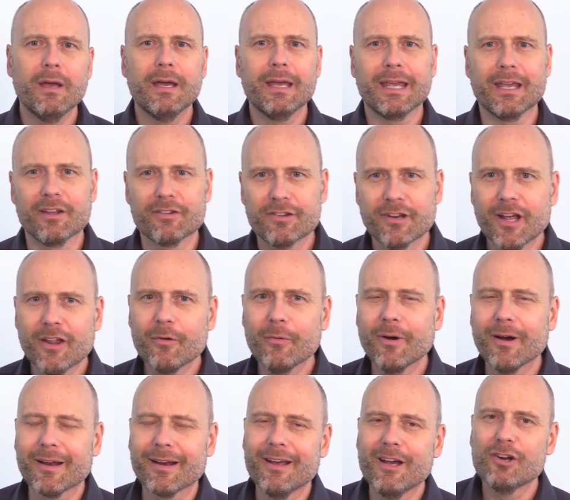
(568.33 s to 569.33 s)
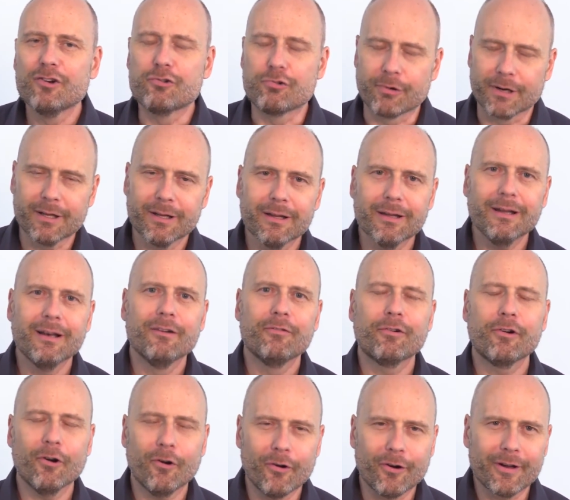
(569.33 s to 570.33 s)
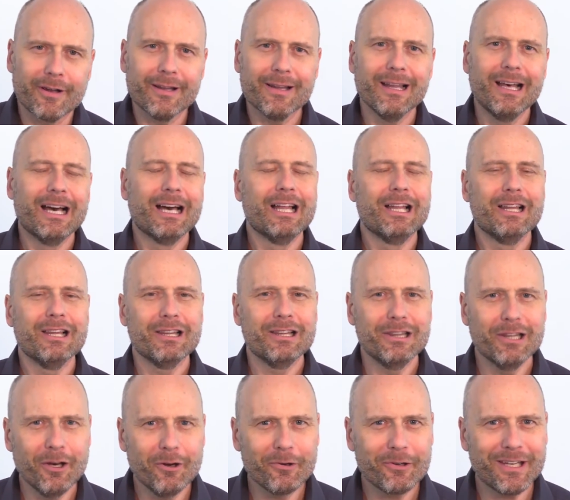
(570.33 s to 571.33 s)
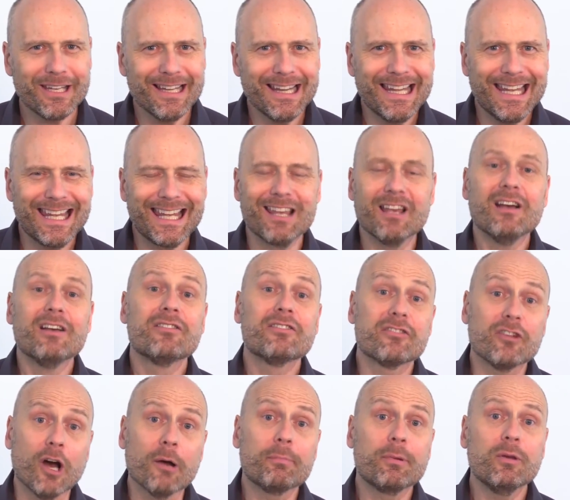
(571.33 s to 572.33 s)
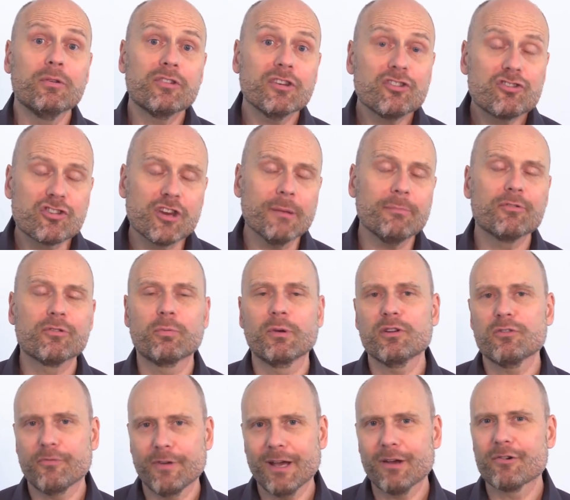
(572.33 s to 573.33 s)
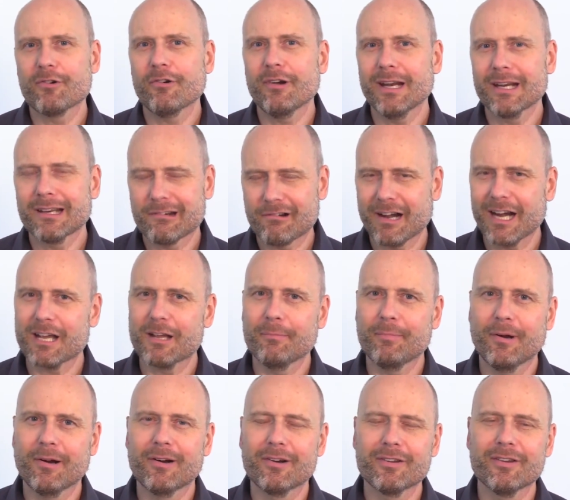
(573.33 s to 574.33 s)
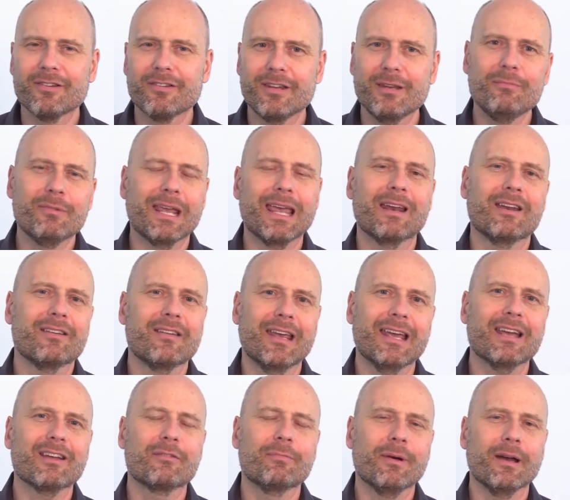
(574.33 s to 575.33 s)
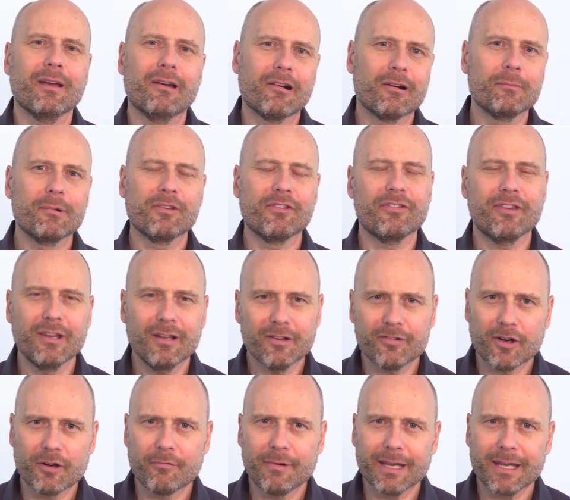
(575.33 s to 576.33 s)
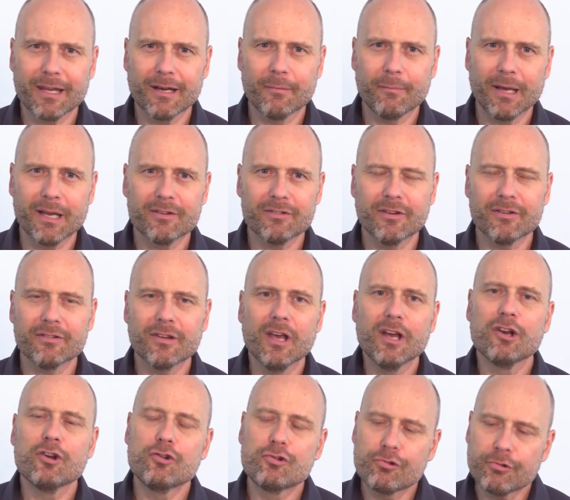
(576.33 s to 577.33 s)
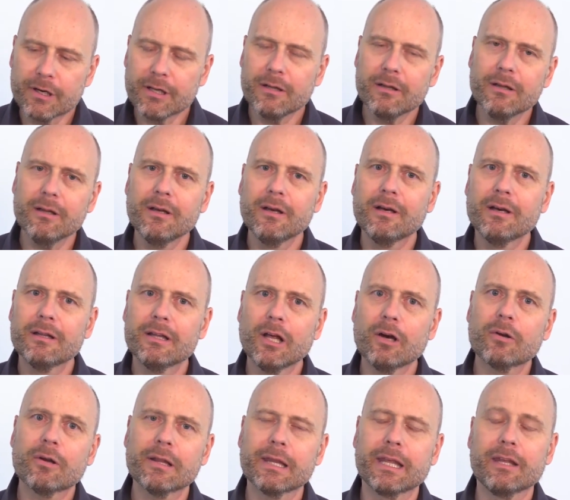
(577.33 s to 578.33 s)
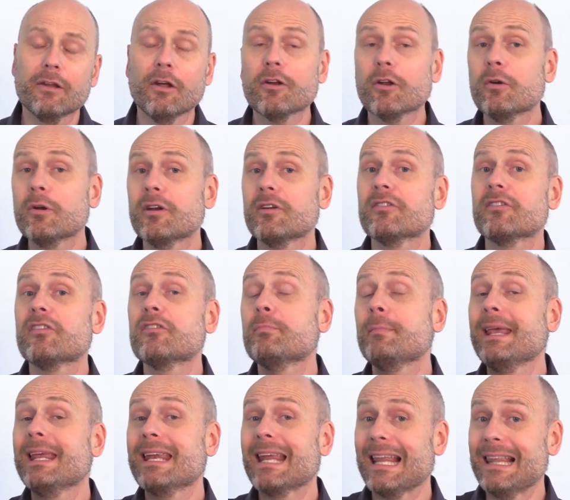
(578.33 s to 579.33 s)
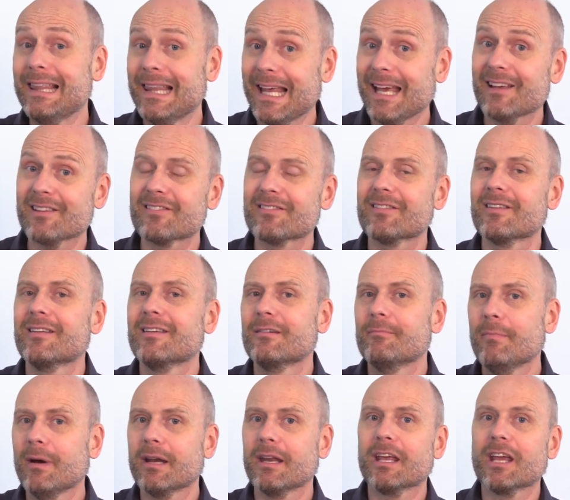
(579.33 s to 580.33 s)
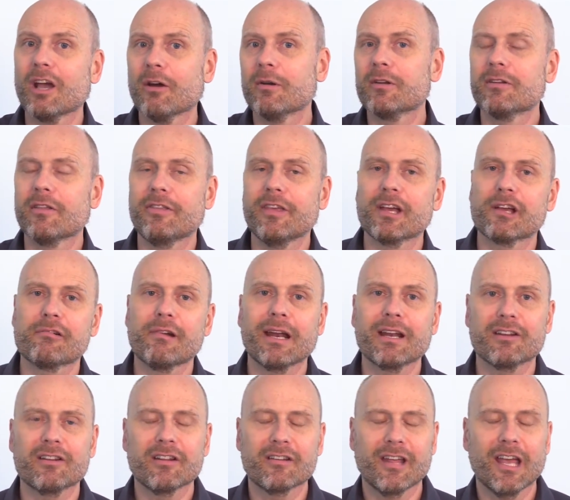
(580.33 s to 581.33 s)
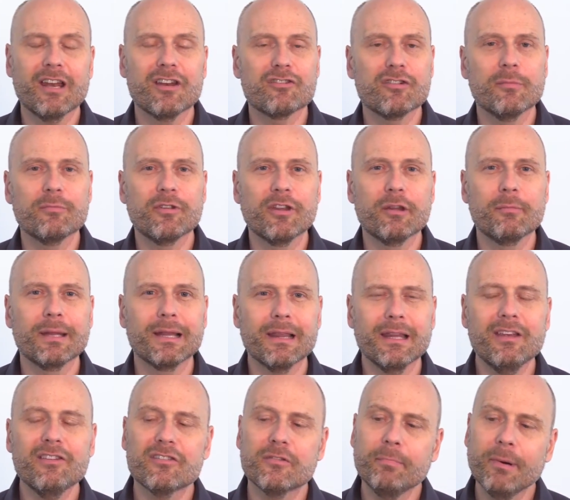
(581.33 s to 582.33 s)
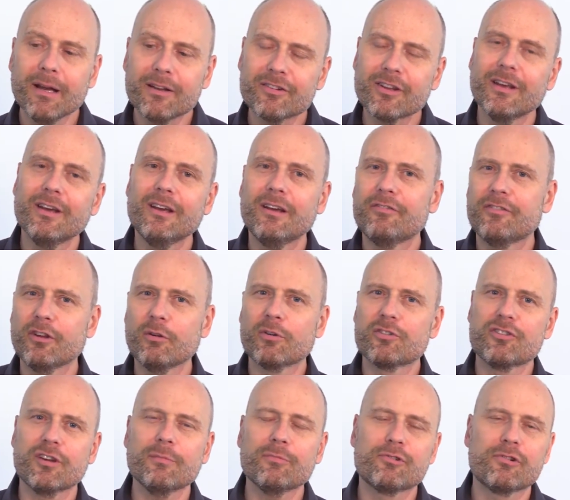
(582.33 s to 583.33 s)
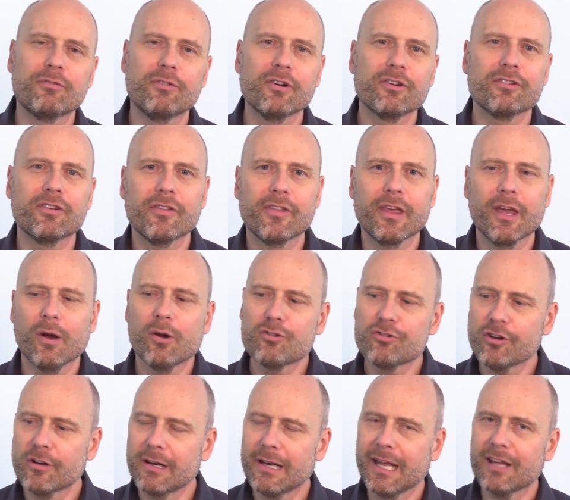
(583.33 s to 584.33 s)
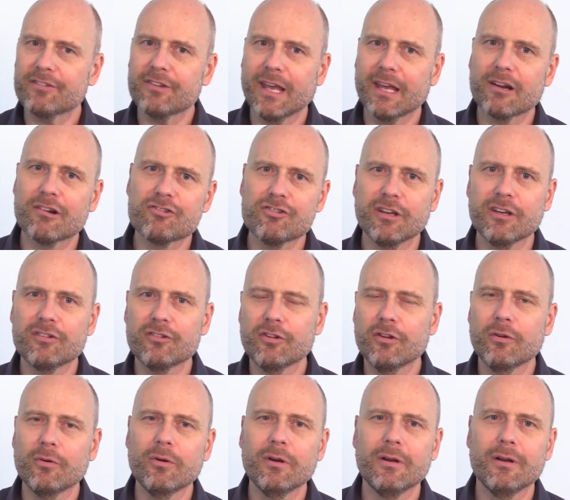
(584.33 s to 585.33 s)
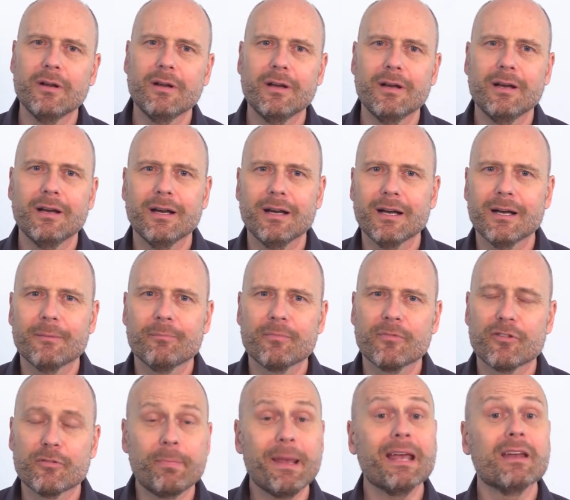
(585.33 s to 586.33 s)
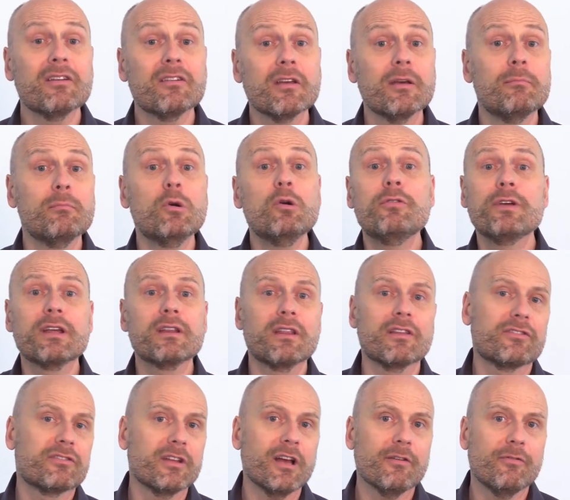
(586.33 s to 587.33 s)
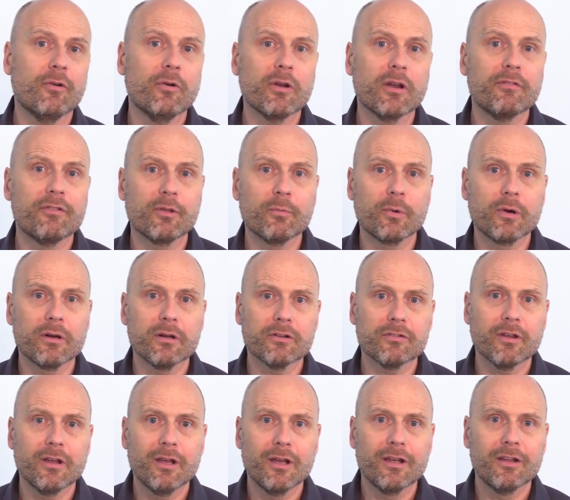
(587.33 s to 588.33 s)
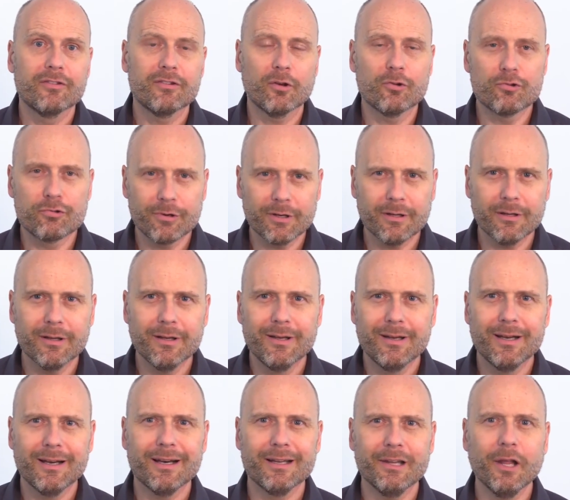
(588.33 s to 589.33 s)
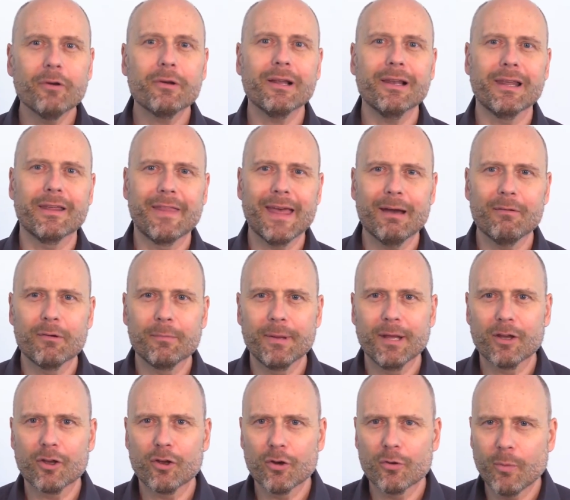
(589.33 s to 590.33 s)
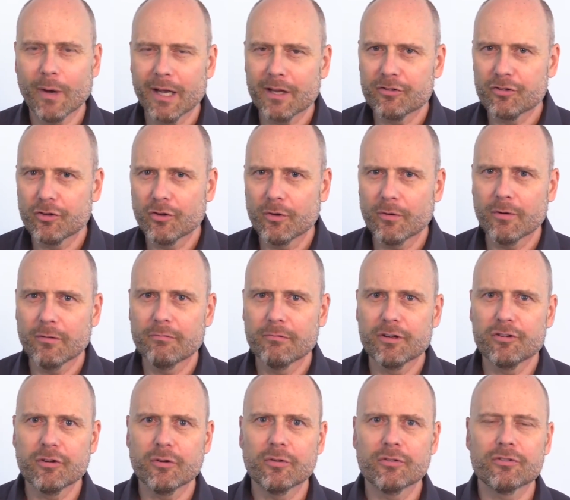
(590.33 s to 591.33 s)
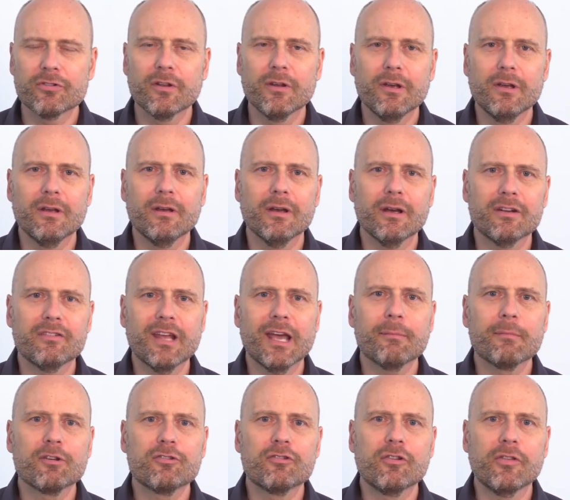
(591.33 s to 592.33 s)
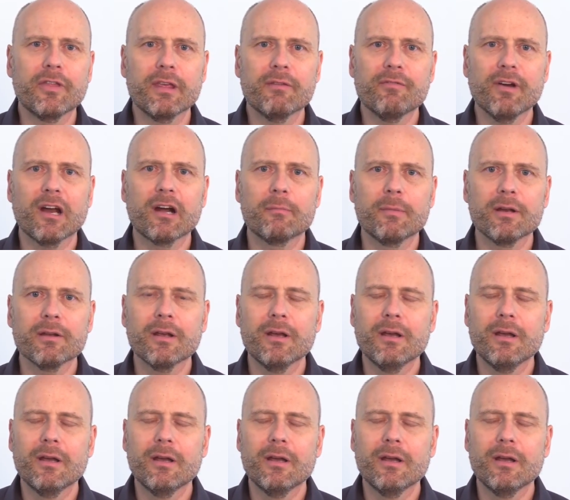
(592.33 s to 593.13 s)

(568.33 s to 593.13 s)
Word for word: Here's another one drill for oil locally. Stop using ships which founder and crack apart and seem to get attacked by armored seals on a regular basis. Drill locally. Not only does this mean less money going to theocratic dictatorships in the Middle East, but fewer ships traversing the ocean, less energy to um, spend moving this stuff all over the world. So drill uh, locally. That would be a good way to reduce uh, damage to the environment.